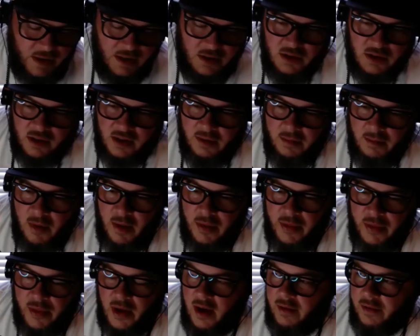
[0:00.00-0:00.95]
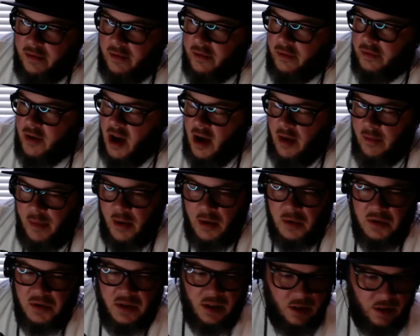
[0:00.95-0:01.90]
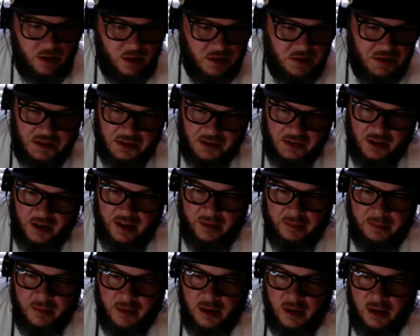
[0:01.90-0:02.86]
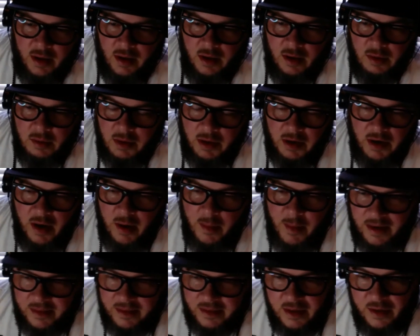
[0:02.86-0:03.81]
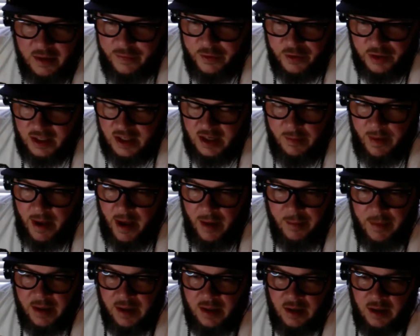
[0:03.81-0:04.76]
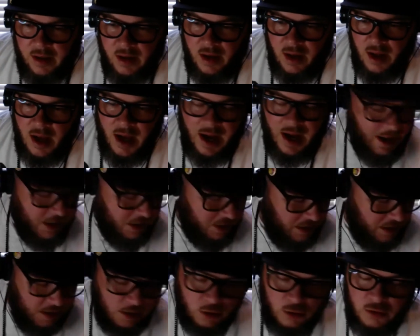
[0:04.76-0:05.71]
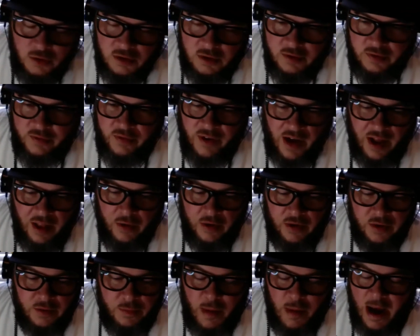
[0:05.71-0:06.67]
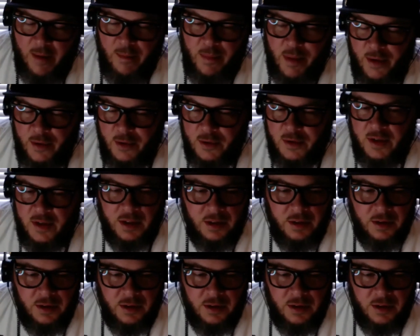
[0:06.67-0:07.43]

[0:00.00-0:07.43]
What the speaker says: took a month off of not posting on Instagram, everybody's going to forget about me. I actually lose followers by posting.